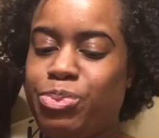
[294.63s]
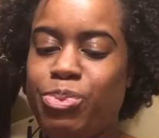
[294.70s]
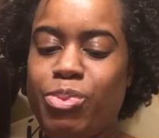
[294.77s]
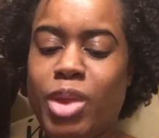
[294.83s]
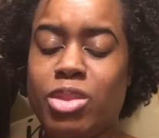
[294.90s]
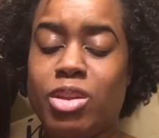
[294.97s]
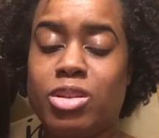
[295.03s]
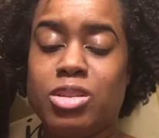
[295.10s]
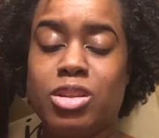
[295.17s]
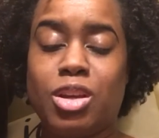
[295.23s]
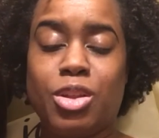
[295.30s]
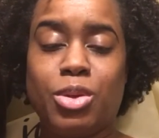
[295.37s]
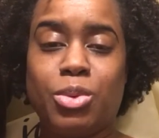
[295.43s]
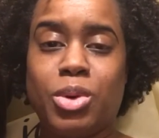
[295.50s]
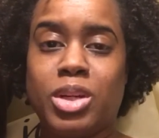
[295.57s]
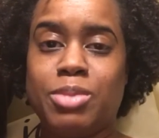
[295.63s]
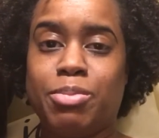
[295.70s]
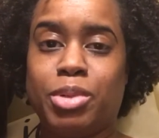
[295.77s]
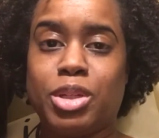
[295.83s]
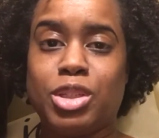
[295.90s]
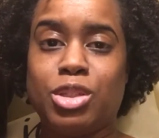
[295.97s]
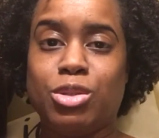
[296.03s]
there's another one,
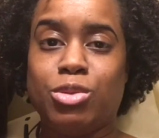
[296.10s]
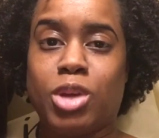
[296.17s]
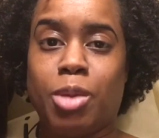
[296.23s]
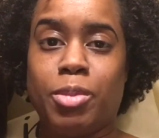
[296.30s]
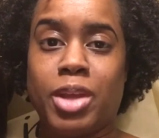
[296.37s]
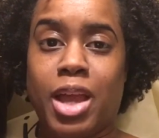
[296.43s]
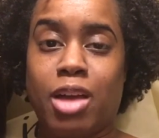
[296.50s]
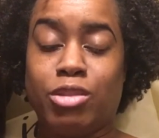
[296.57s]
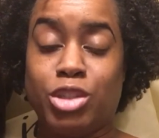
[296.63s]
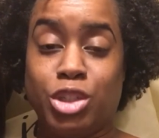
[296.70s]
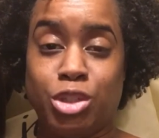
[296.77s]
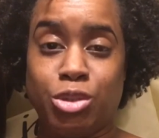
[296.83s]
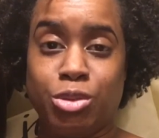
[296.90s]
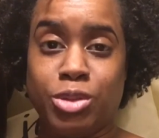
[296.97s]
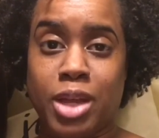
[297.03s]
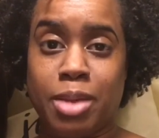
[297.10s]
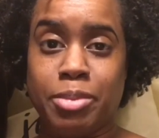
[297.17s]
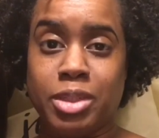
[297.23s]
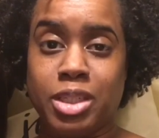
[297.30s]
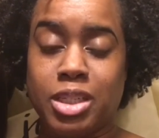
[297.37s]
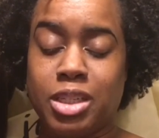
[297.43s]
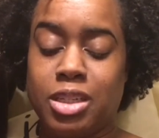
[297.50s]
book 2, coming out in June, I
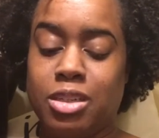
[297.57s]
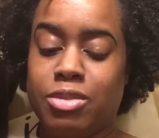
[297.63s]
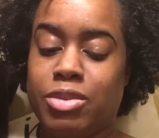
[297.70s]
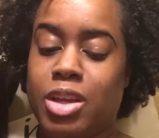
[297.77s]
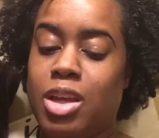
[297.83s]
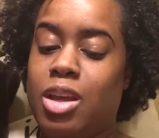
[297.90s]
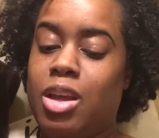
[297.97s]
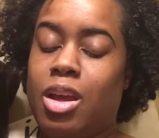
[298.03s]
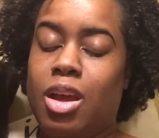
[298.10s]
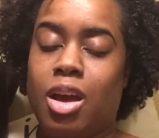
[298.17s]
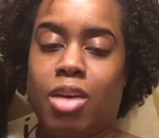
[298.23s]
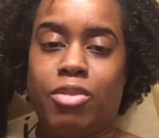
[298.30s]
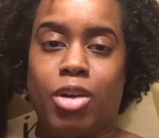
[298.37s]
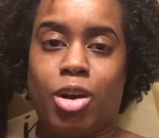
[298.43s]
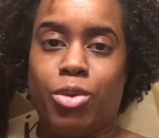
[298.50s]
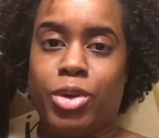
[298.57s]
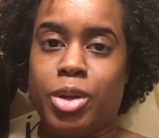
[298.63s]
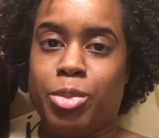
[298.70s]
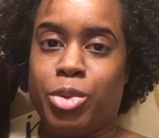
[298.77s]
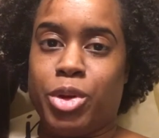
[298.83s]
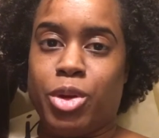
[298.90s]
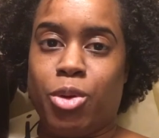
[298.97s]
believe. I've already
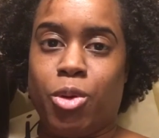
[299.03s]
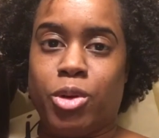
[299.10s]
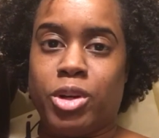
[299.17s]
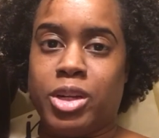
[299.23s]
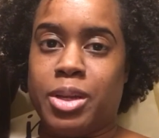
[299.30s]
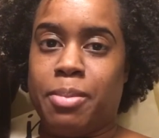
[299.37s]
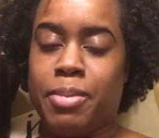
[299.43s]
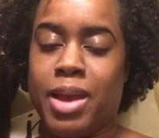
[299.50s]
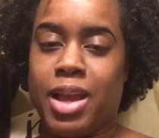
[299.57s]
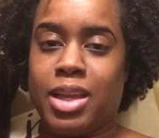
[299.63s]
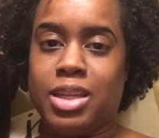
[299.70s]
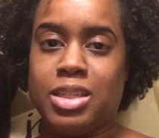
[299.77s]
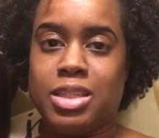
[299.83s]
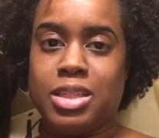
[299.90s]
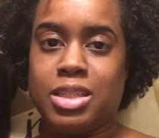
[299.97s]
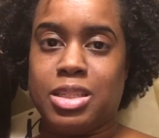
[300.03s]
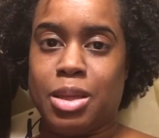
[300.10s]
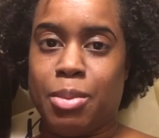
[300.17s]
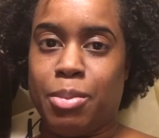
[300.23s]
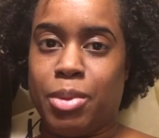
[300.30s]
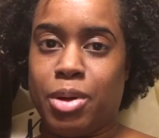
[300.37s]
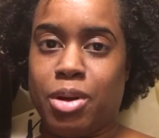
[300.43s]
pre-ordered it back in
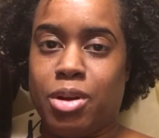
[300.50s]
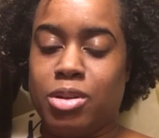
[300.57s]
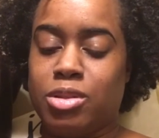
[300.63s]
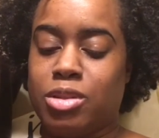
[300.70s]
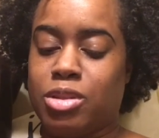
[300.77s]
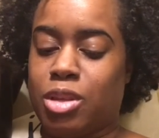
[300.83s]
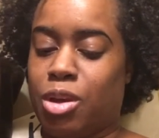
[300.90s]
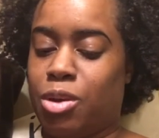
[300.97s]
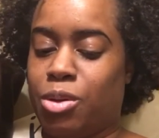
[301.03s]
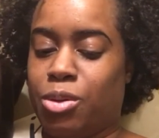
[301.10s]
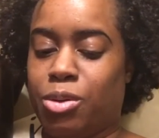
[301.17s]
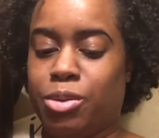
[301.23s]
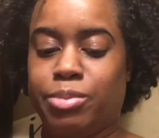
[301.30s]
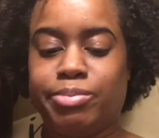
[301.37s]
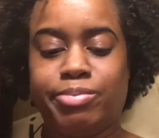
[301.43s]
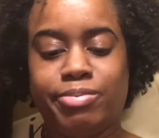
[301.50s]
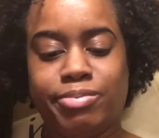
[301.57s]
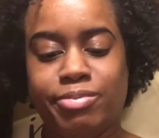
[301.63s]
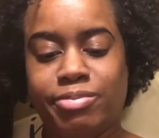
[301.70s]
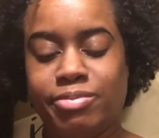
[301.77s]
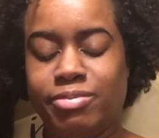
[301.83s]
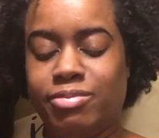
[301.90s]
December, so
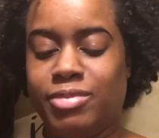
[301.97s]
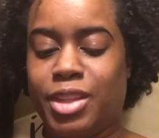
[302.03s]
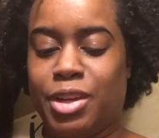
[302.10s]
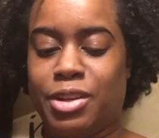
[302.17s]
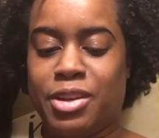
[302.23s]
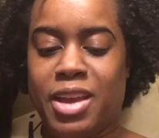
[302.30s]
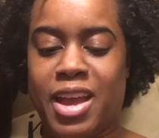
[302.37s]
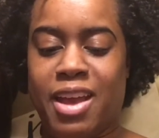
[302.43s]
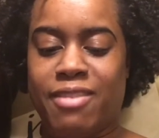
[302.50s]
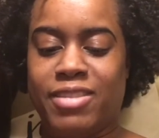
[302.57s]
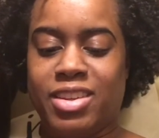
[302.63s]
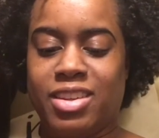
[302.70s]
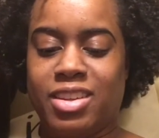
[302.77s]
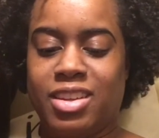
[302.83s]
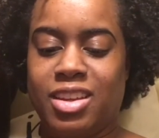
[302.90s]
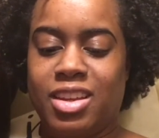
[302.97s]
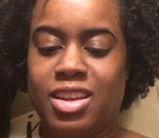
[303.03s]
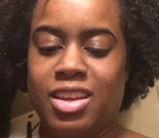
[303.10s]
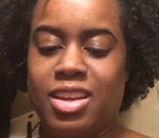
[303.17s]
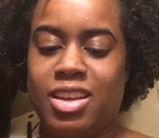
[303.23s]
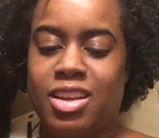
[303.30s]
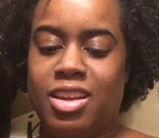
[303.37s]
there you have it.
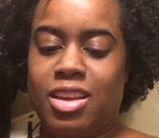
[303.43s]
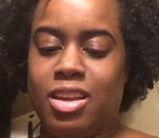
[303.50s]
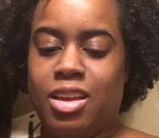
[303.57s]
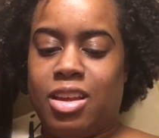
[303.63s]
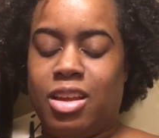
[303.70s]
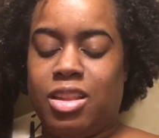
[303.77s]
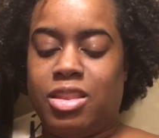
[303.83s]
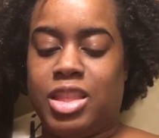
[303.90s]
The